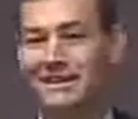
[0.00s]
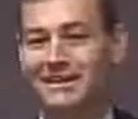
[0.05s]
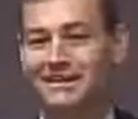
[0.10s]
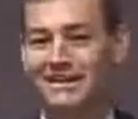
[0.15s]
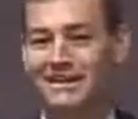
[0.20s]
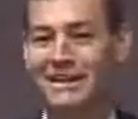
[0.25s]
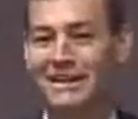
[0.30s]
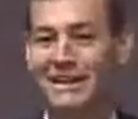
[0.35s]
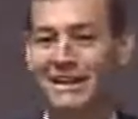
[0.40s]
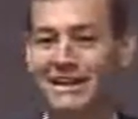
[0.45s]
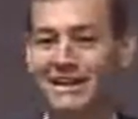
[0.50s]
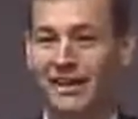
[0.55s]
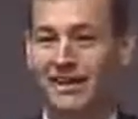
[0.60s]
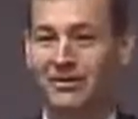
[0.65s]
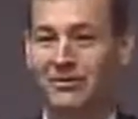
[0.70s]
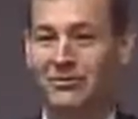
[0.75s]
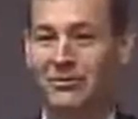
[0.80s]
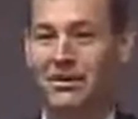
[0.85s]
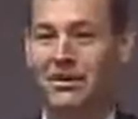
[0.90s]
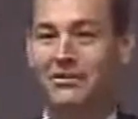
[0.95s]
this
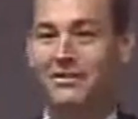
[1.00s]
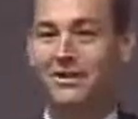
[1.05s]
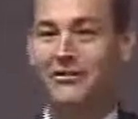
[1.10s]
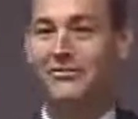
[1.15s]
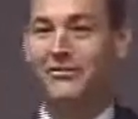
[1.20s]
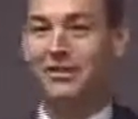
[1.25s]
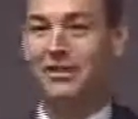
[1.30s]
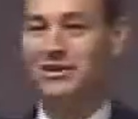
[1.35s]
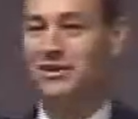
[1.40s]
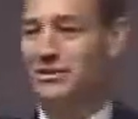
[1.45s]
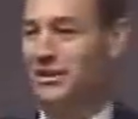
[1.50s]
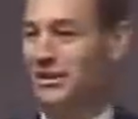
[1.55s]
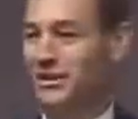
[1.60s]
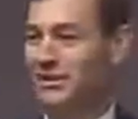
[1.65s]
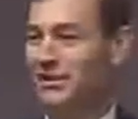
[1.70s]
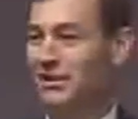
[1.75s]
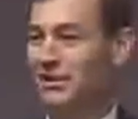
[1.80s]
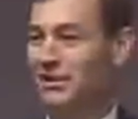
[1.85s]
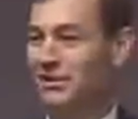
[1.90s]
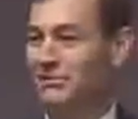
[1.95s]
like real
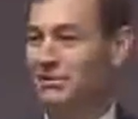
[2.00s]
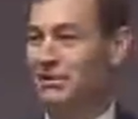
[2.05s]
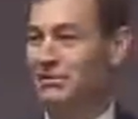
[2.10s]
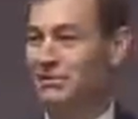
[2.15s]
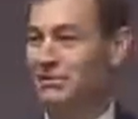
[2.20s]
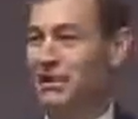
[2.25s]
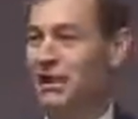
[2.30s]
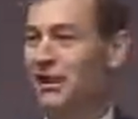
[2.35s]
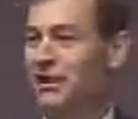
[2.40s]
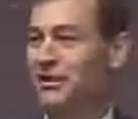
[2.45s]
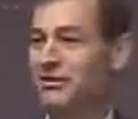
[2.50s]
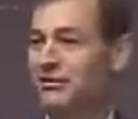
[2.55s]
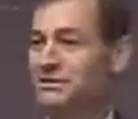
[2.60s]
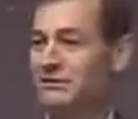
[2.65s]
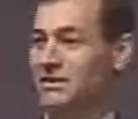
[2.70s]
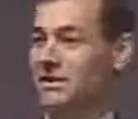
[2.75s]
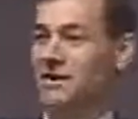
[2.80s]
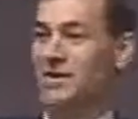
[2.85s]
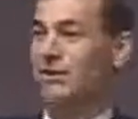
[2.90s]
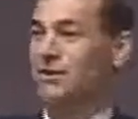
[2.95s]
division. People say, oh,
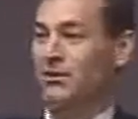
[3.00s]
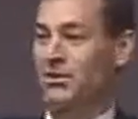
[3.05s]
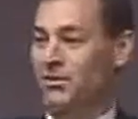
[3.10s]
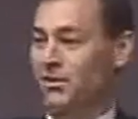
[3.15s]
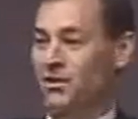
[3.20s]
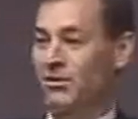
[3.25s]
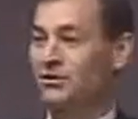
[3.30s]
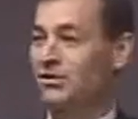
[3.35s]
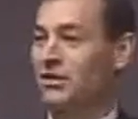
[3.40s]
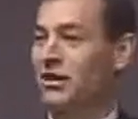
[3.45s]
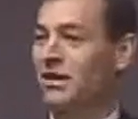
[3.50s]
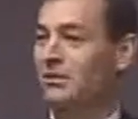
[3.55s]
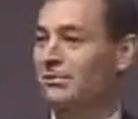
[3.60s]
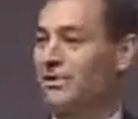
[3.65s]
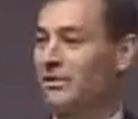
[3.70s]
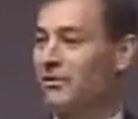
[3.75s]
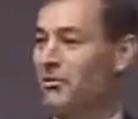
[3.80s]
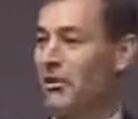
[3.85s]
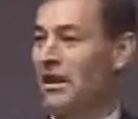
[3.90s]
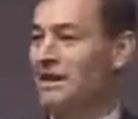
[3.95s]
it's
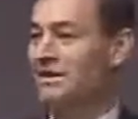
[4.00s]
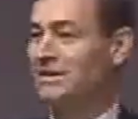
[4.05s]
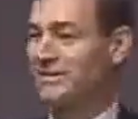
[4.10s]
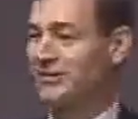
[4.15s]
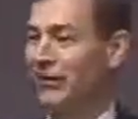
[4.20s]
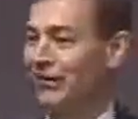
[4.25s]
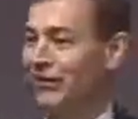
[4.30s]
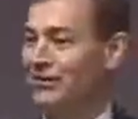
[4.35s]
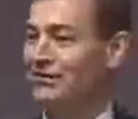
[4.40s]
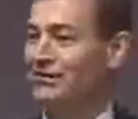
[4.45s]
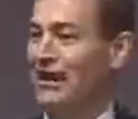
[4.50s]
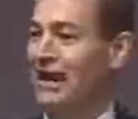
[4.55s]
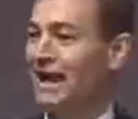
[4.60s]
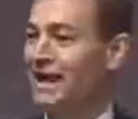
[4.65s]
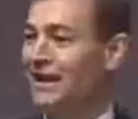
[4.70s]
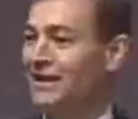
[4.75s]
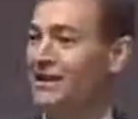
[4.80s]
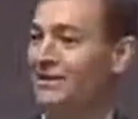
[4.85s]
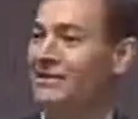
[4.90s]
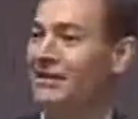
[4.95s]
incredibly wasteful. It's
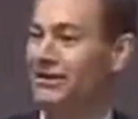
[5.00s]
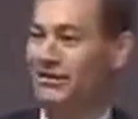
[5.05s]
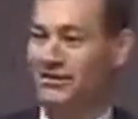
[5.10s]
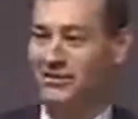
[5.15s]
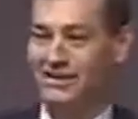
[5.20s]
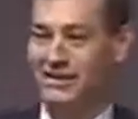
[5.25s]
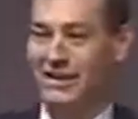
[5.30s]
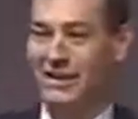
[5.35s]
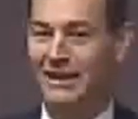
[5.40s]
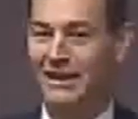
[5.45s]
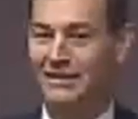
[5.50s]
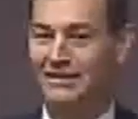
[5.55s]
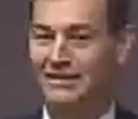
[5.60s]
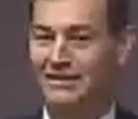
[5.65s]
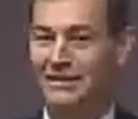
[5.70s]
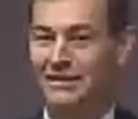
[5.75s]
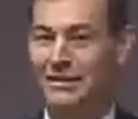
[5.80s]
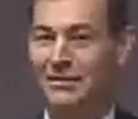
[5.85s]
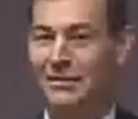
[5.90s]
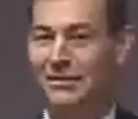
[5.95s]
adding another
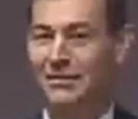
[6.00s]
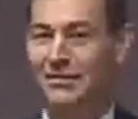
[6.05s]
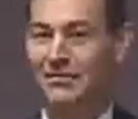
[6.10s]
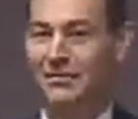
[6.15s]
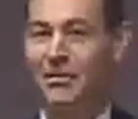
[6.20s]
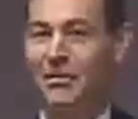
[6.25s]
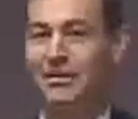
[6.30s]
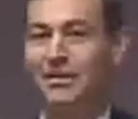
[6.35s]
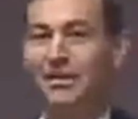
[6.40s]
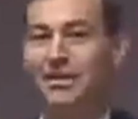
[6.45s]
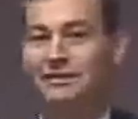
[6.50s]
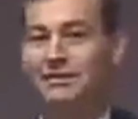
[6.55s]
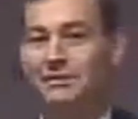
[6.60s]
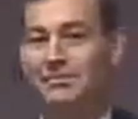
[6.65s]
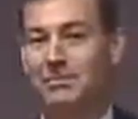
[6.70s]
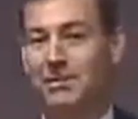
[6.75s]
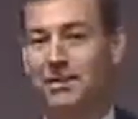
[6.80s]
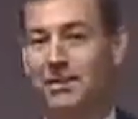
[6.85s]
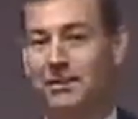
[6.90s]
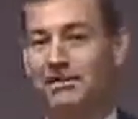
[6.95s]
test. Well, it
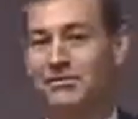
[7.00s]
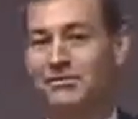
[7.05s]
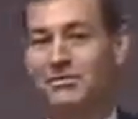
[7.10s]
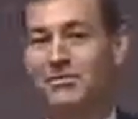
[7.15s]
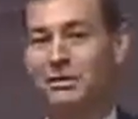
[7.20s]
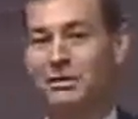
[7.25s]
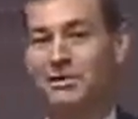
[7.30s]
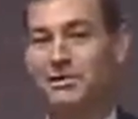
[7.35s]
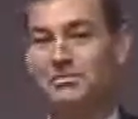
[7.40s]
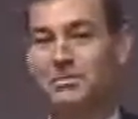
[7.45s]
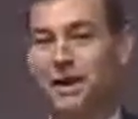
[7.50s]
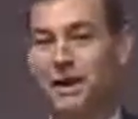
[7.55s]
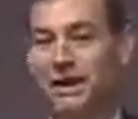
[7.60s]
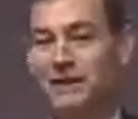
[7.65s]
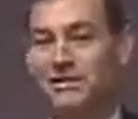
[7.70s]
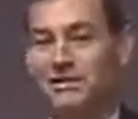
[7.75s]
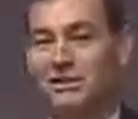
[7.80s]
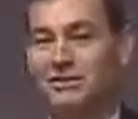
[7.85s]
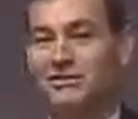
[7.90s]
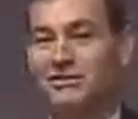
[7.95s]
depends which
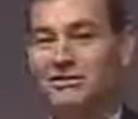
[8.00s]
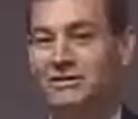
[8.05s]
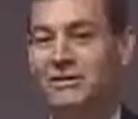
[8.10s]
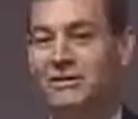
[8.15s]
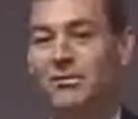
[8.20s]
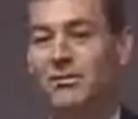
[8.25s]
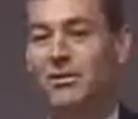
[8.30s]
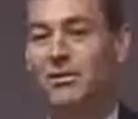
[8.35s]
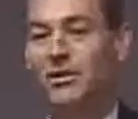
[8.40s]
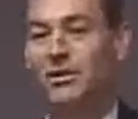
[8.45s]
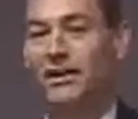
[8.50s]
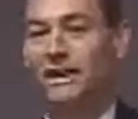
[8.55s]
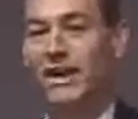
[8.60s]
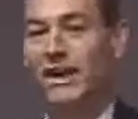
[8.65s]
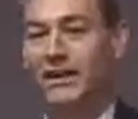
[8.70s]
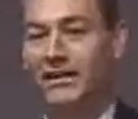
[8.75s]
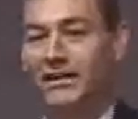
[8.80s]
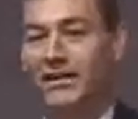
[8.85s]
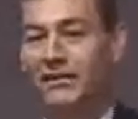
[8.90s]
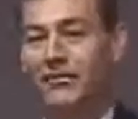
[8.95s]
patients you pull
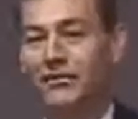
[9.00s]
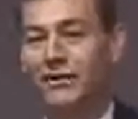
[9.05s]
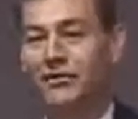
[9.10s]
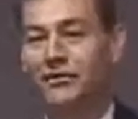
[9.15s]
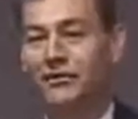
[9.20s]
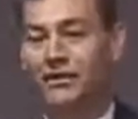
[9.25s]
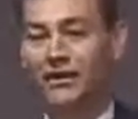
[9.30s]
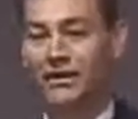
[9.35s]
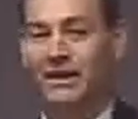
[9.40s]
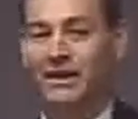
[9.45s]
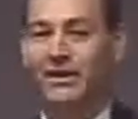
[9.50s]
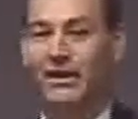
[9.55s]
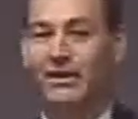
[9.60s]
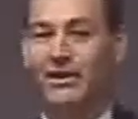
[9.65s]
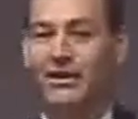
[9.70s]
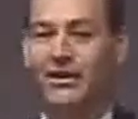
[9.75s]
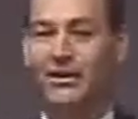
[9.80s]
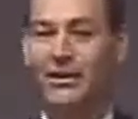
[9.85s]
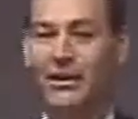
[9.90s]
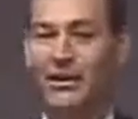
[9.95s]
out. And if you look in
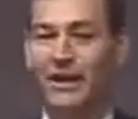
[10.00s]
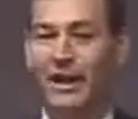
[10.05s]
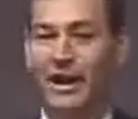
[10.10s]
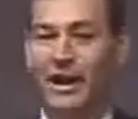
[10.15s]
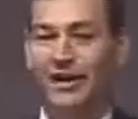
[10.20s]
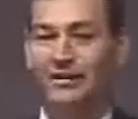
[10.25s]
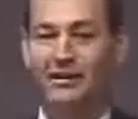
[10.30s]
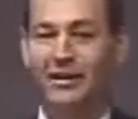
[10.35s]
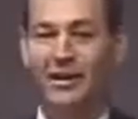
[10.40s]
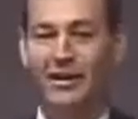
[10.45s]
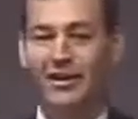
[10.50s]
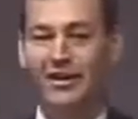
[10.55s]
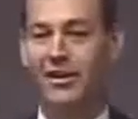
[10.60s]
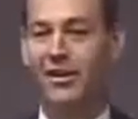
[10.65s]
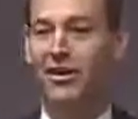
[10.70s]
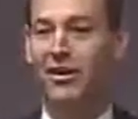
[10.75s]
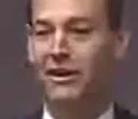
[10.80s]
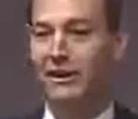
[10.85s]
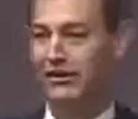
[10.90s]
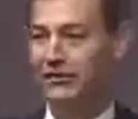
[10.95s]
I log
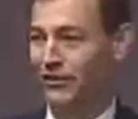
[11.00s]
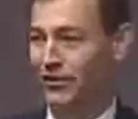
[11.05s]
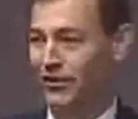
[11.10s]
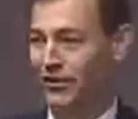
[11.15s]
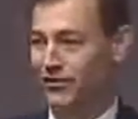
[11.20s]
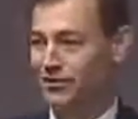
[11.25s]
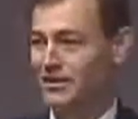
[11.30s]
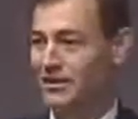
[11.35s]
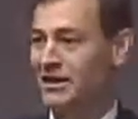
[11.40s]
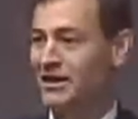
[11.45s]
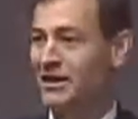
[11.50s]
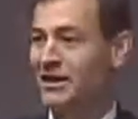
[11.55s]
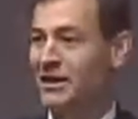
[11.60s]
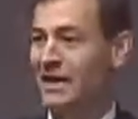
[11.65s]
all of ours.